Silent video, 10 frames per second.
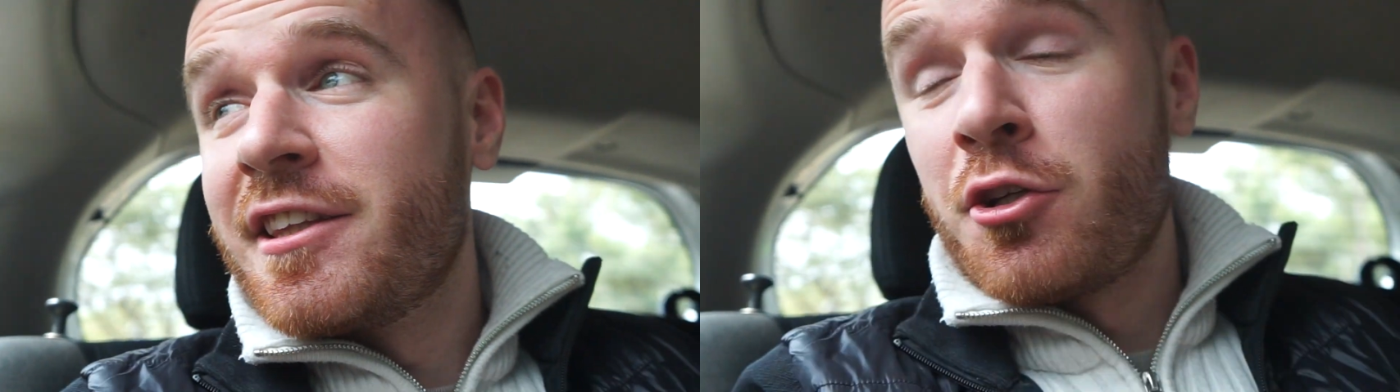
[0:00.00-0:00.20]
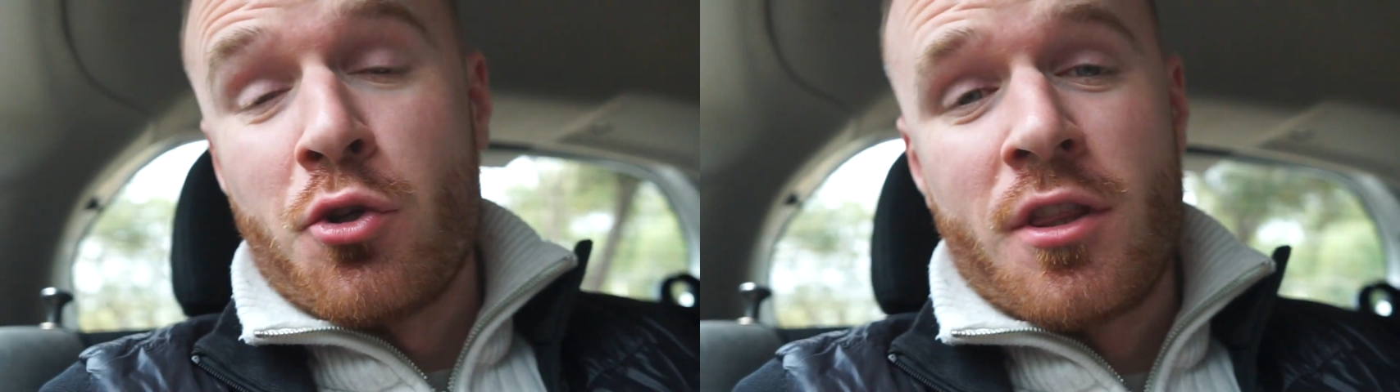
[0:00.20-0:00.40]

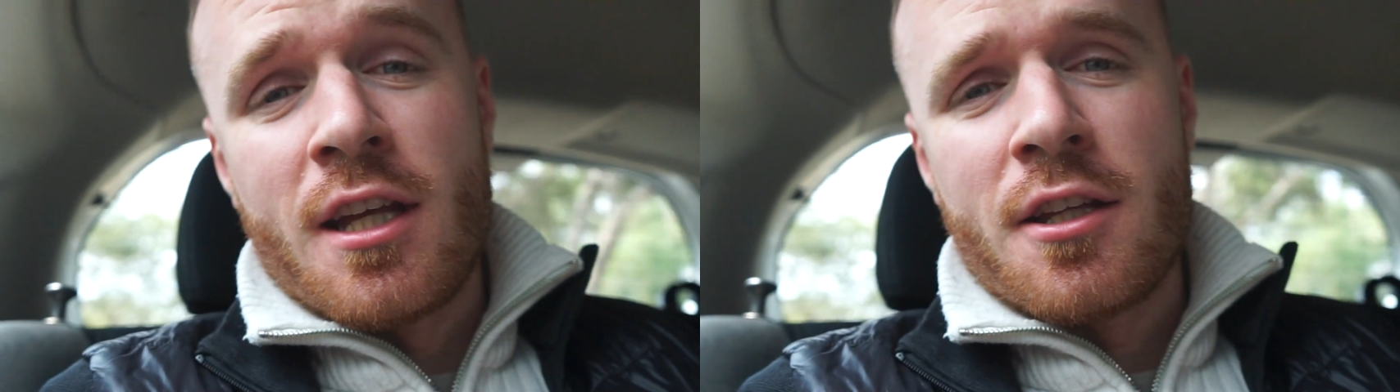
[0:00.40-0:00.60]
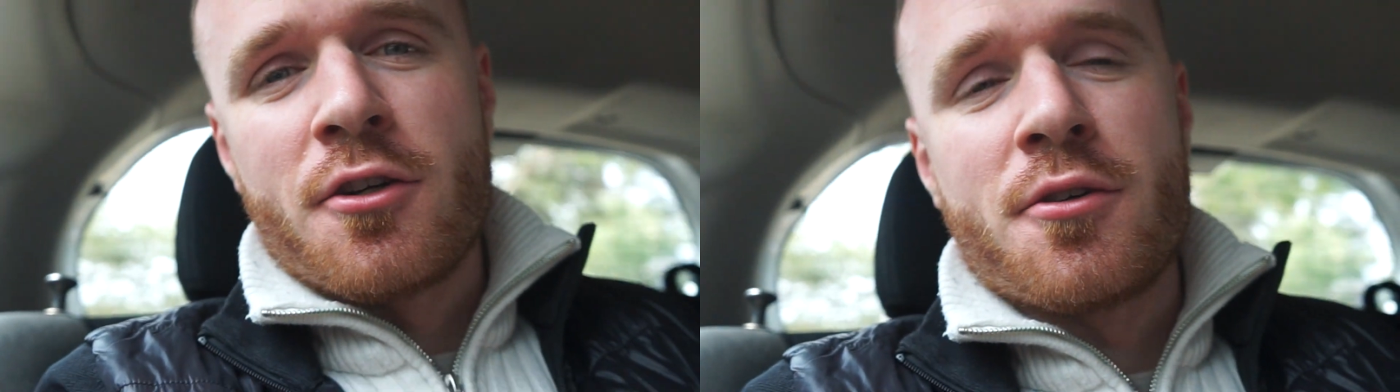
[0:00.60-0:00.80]
The good
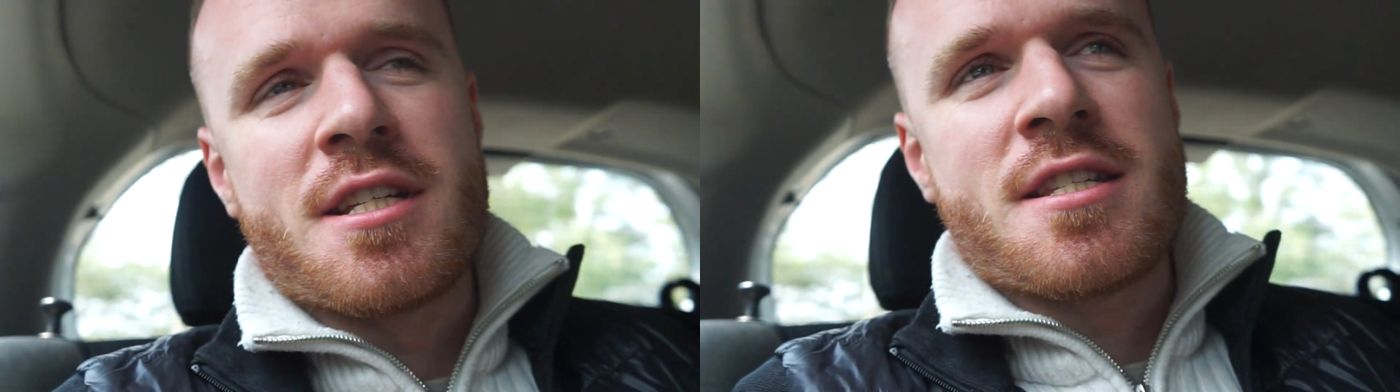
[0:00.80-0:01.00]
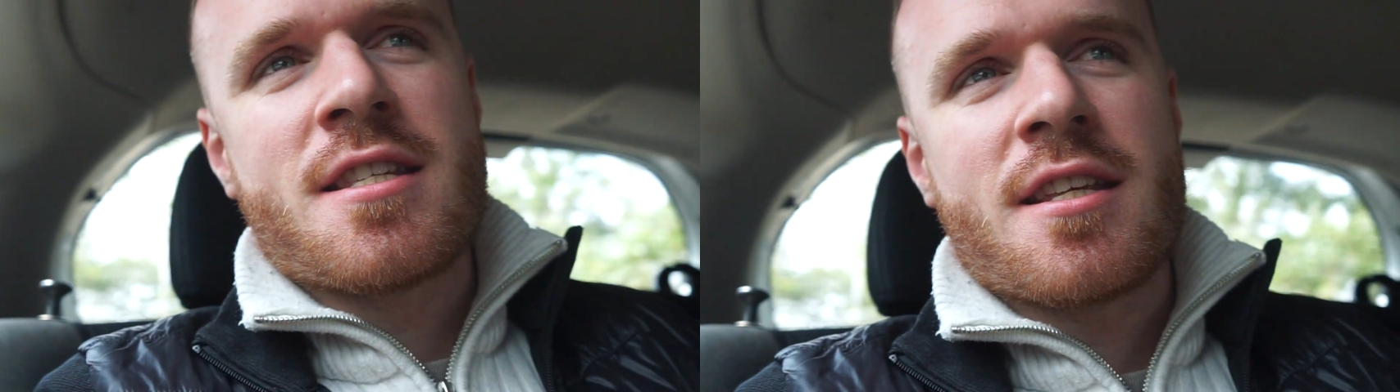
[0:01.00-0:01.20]
thing though
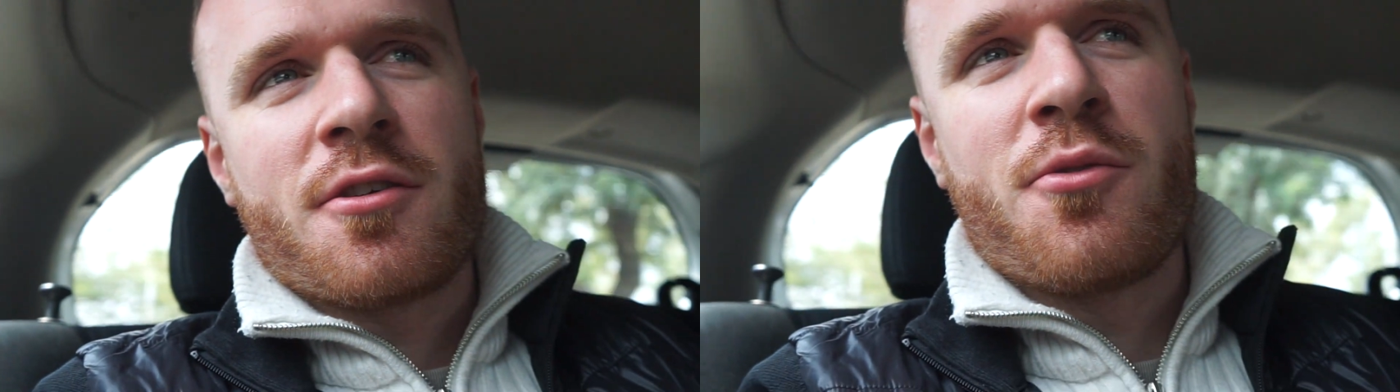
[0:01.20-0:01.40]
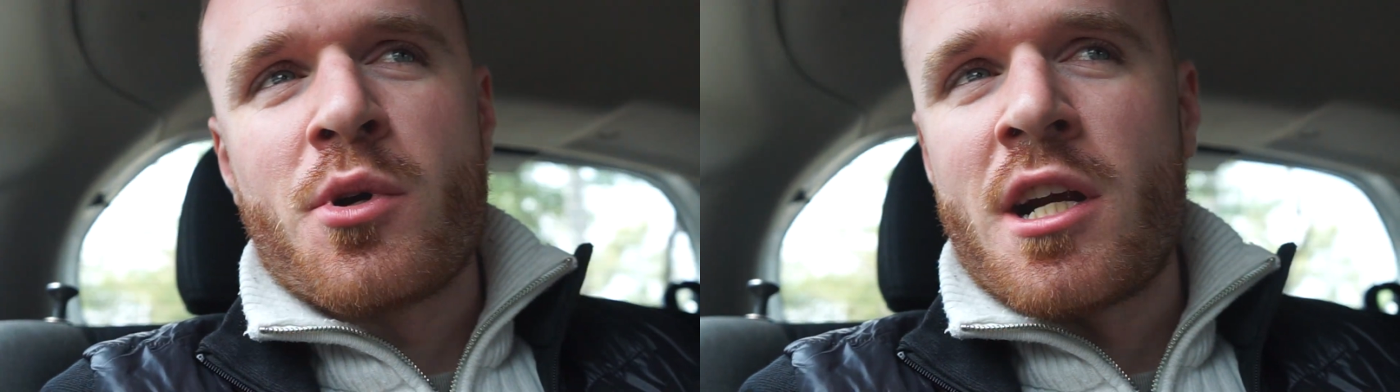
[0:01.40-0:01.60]
is
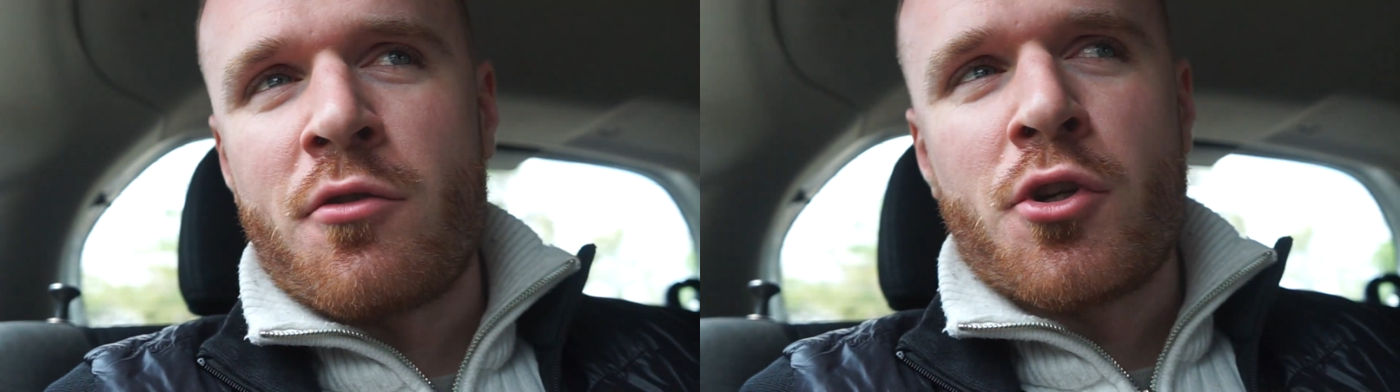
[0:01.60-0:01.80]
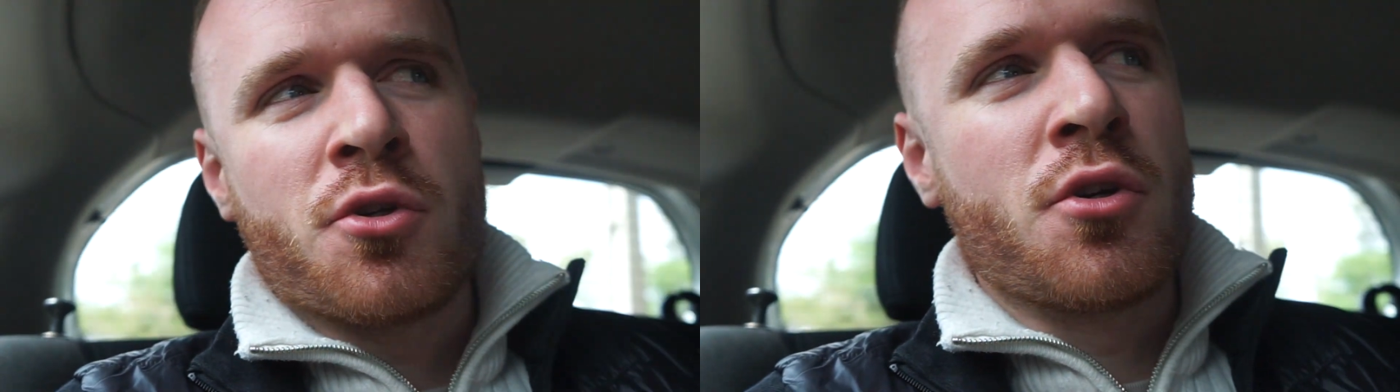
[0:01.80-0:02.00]

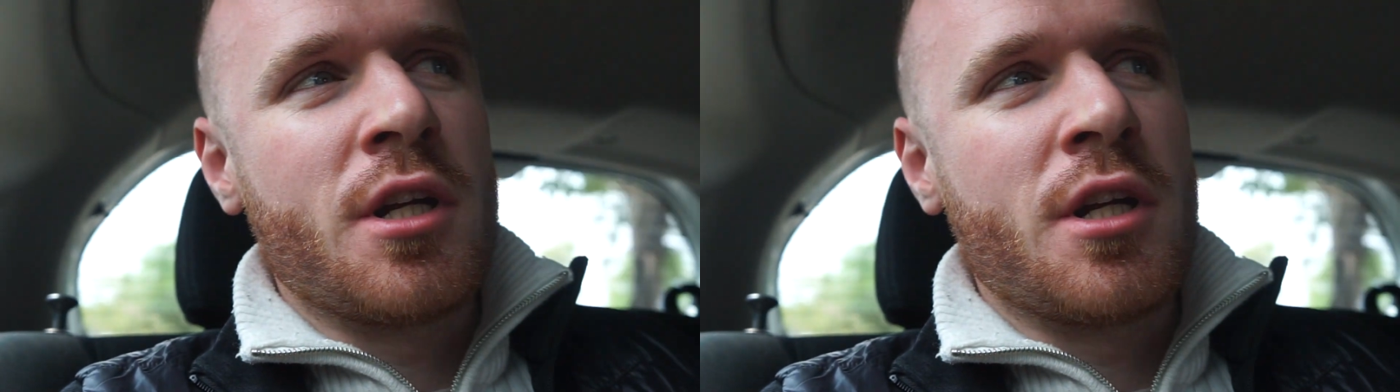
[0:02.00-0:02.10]
wherever you go